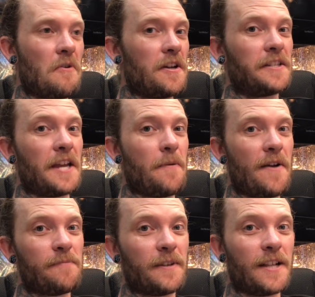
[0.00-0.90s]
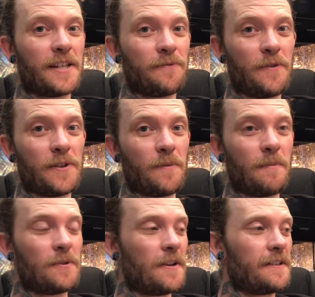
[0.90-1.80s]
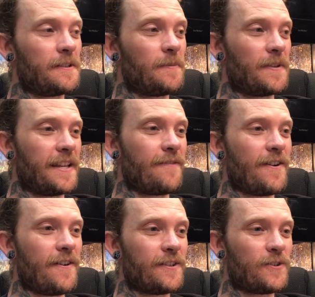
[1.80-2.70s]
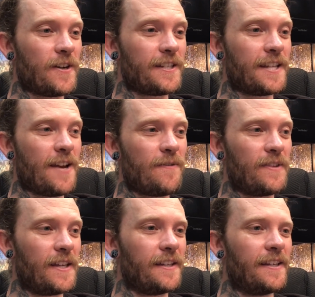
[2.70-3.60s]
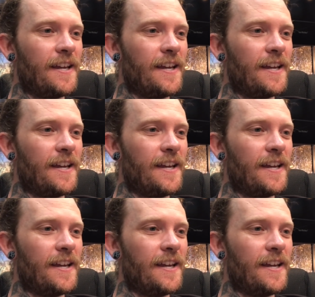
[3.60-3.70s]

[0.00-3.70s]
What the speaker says: I stay away from the classifieds websites, let's put it that way. I just try to stay off there.